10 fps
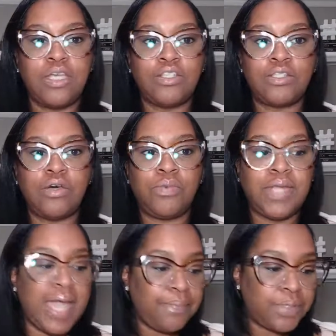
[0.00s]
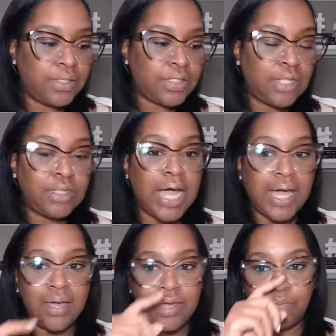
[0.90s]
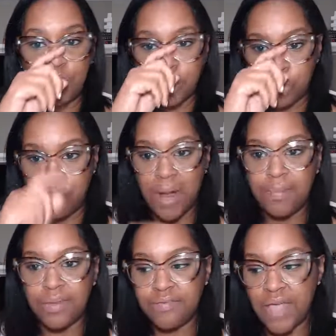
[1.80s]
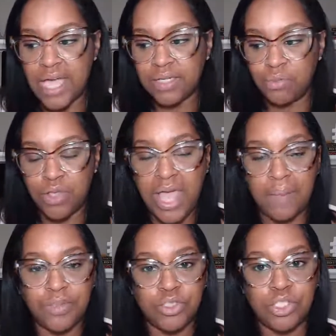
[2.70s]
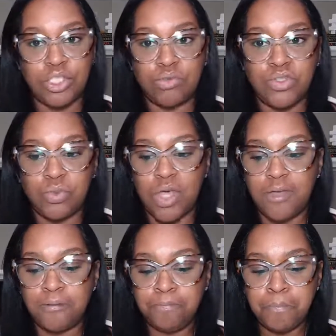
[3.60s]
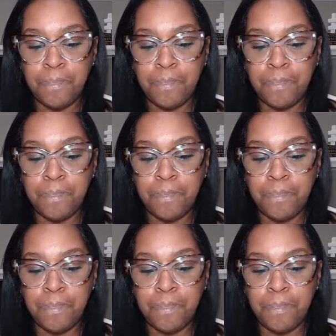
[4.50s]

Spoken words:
So what happens a lot, and what you'll probably find will happen to you as well,